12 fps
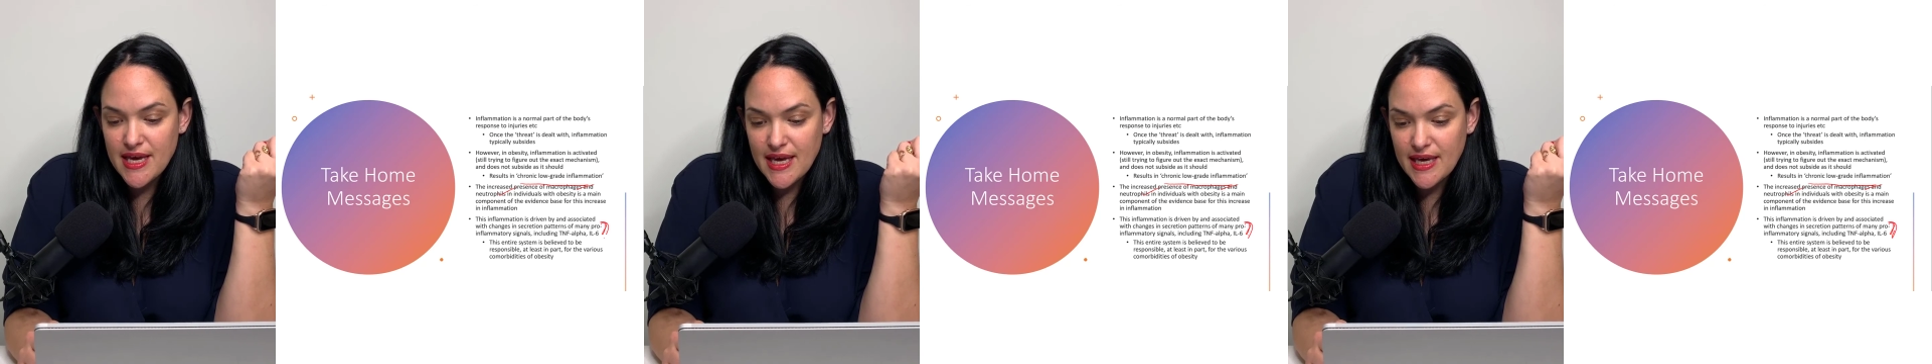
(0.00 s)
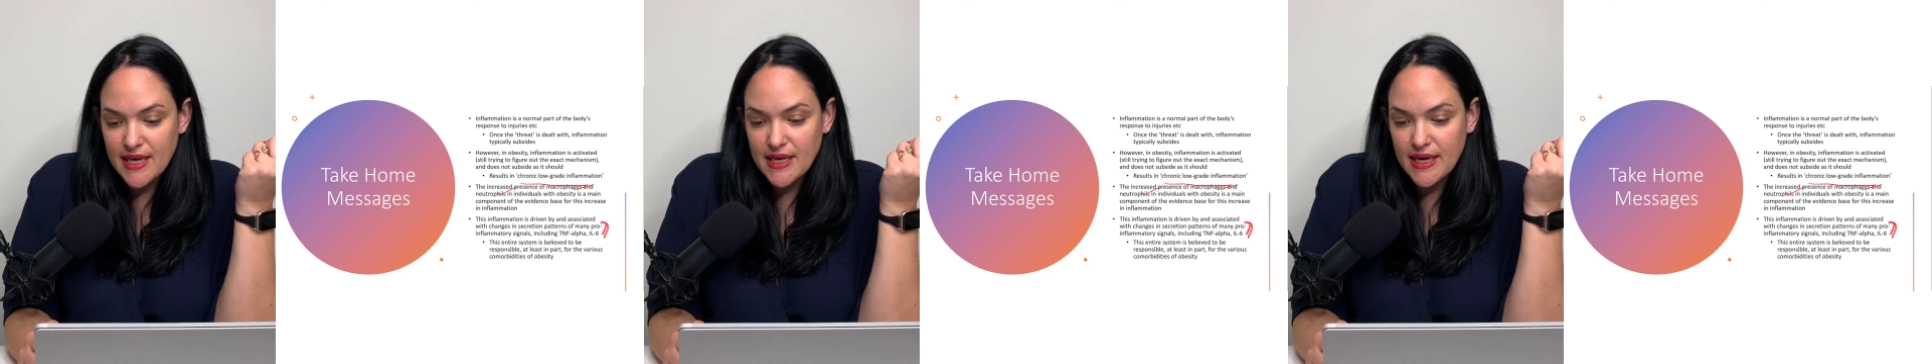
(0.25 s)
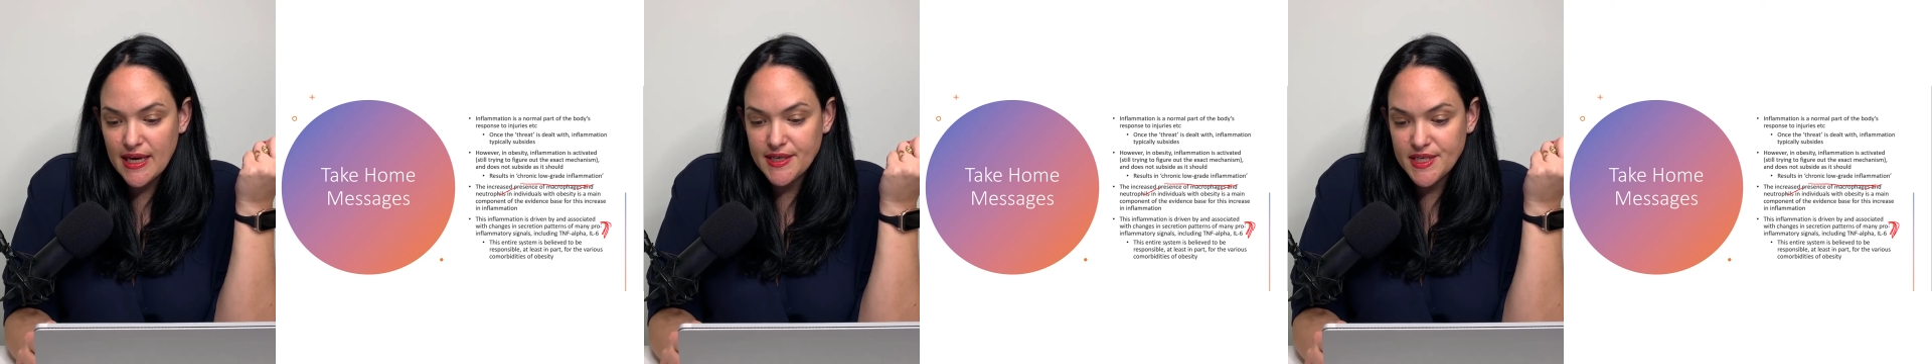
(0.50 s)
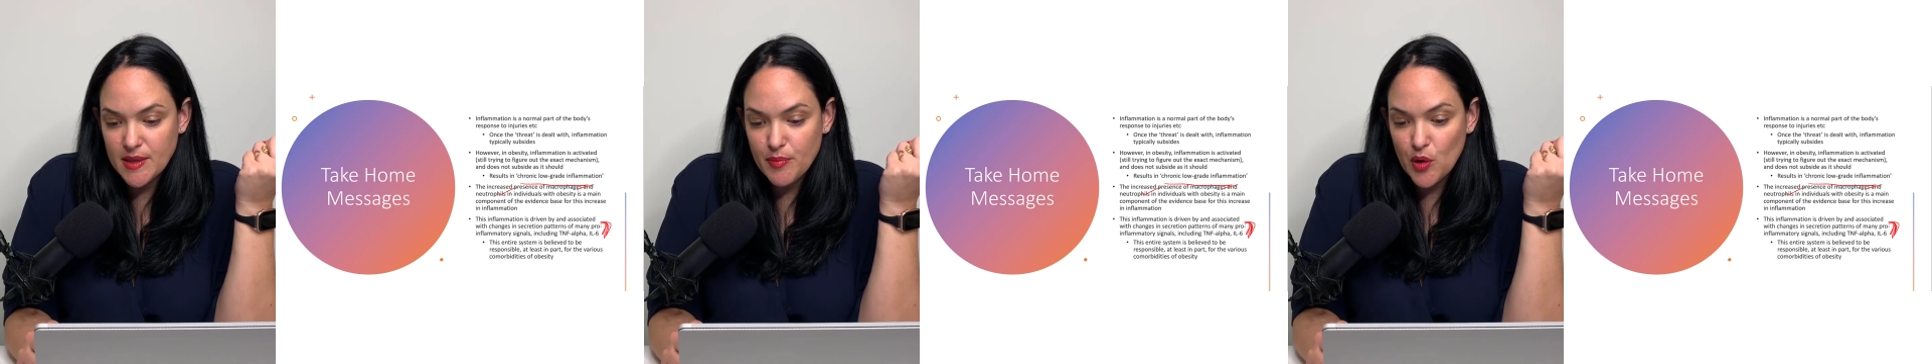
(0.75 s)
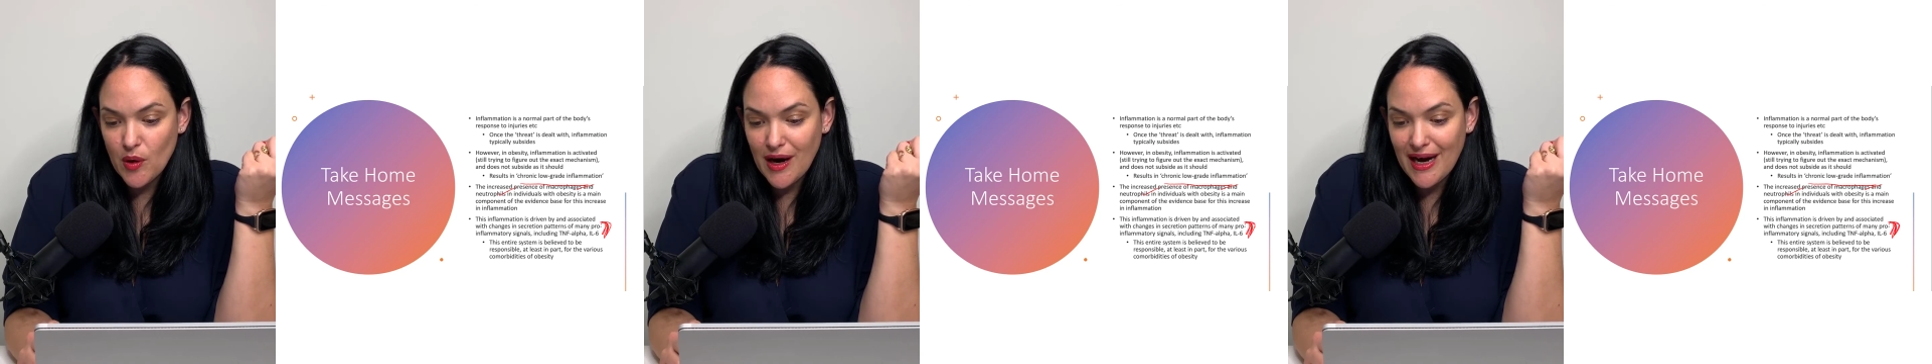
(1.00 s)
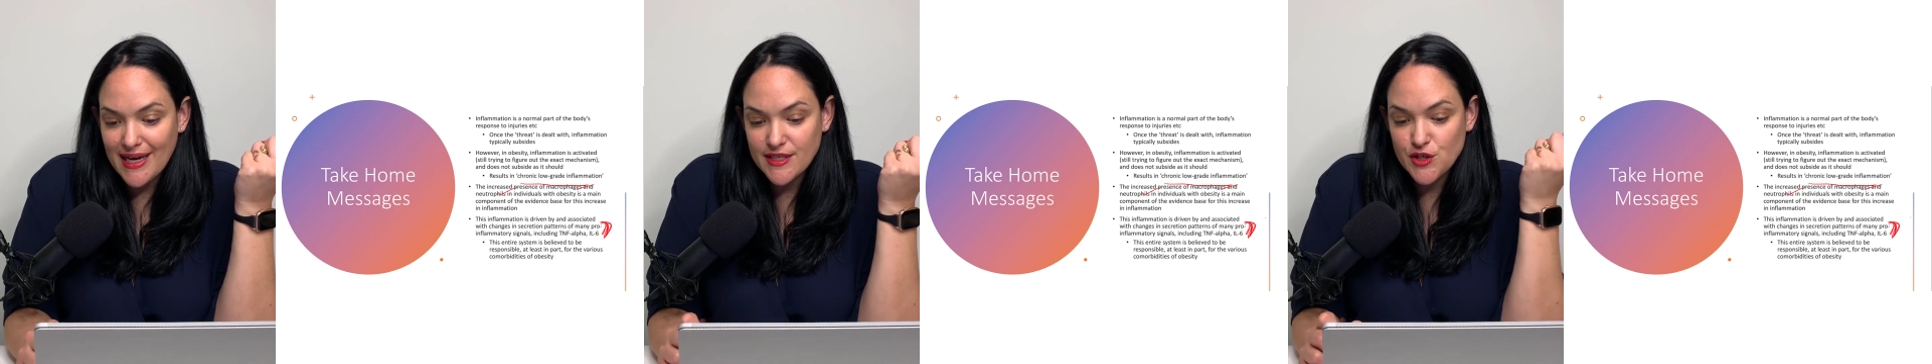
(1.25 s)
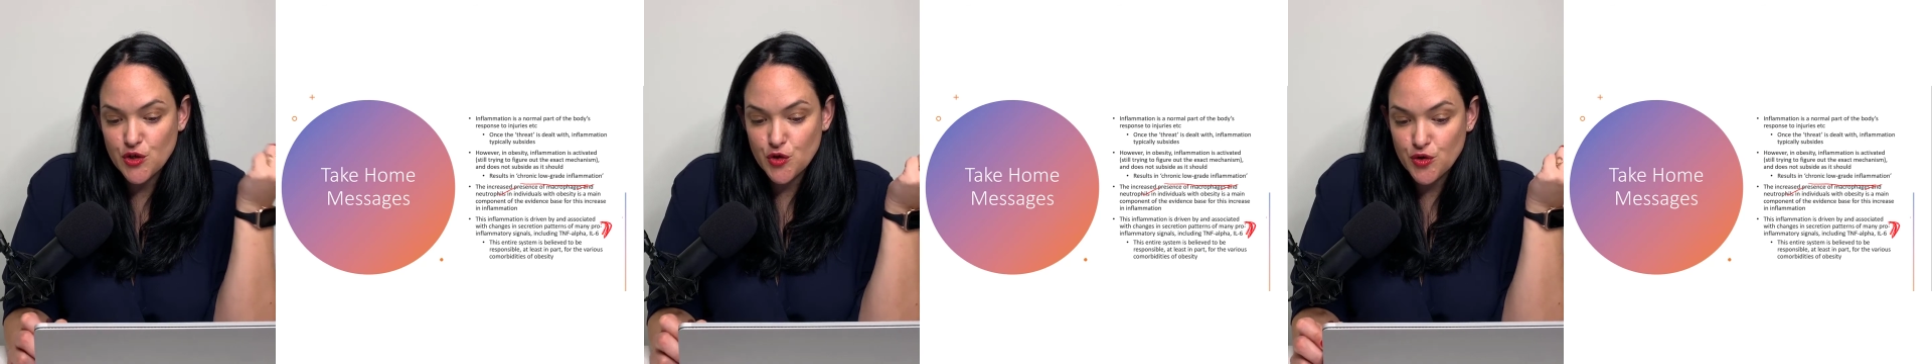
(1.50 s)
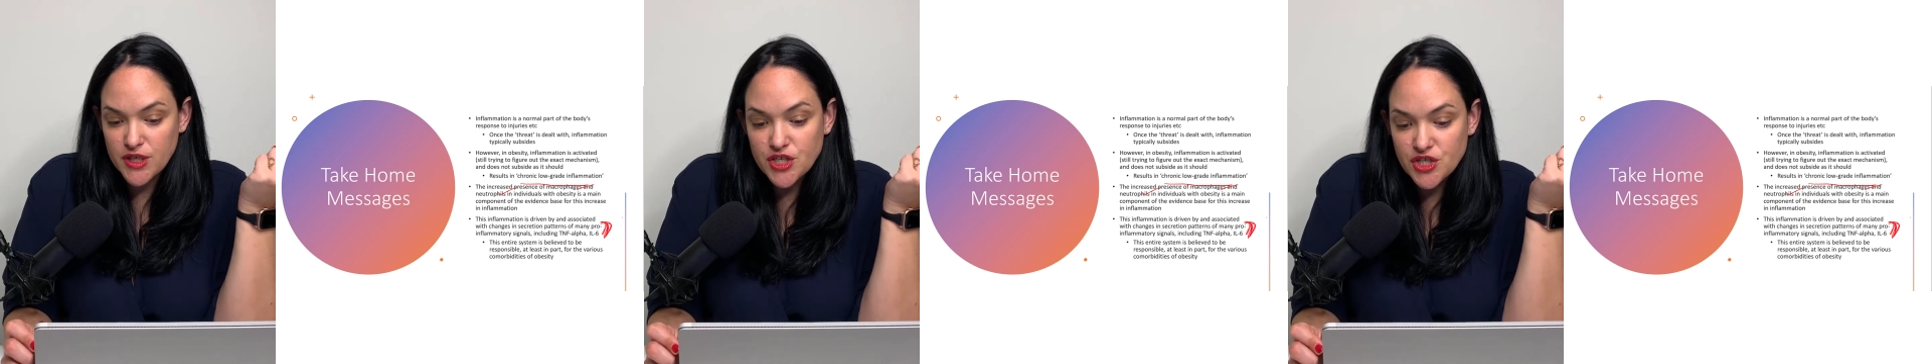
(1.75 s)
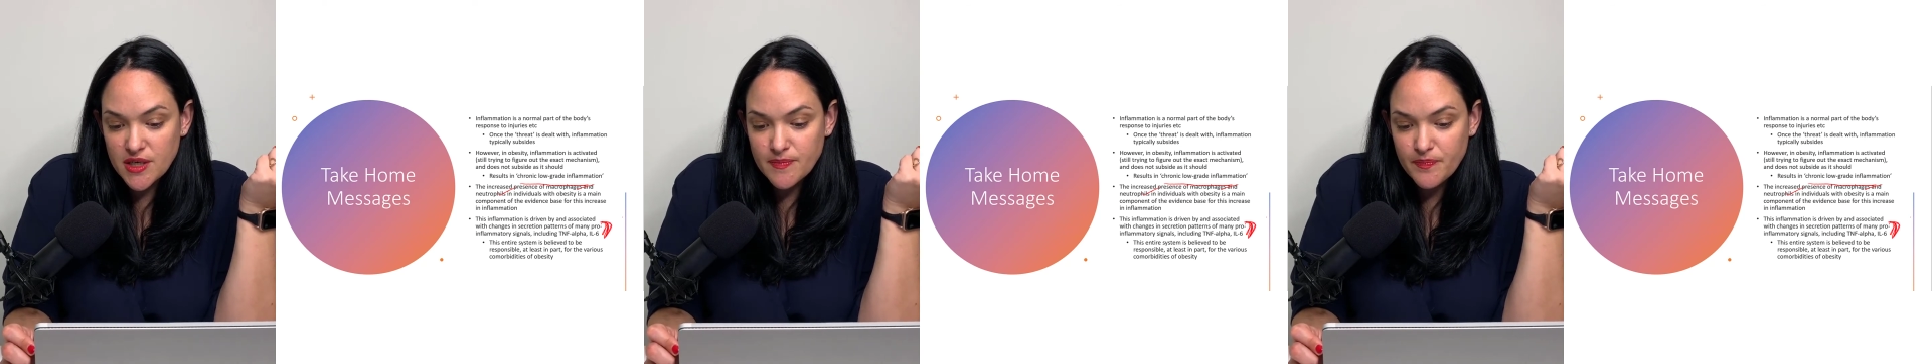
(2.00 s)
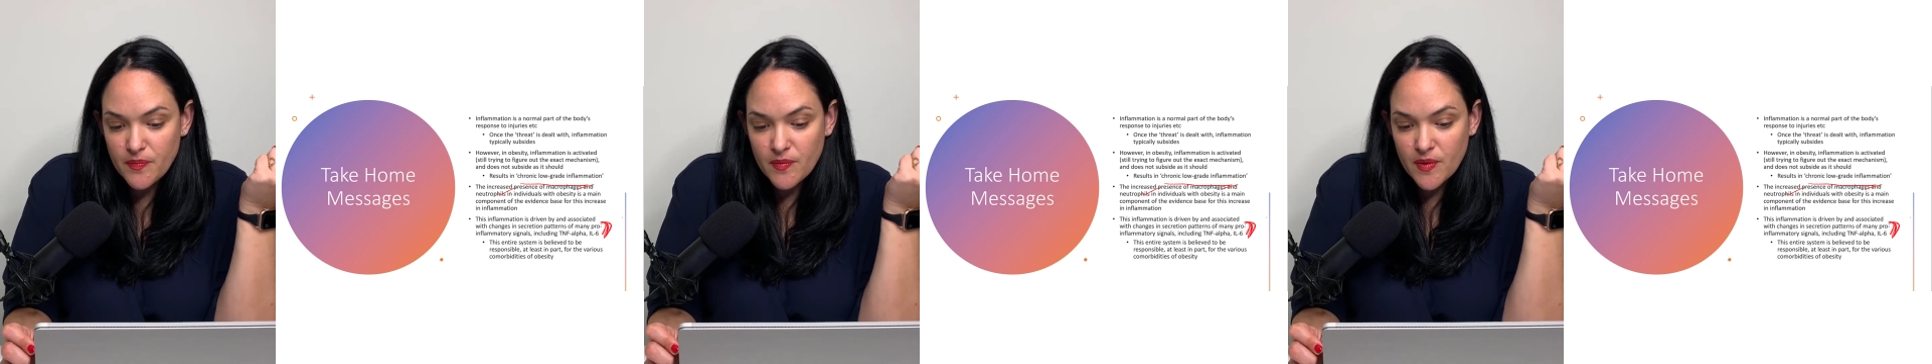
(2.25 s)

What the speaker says: in adipokine secretion.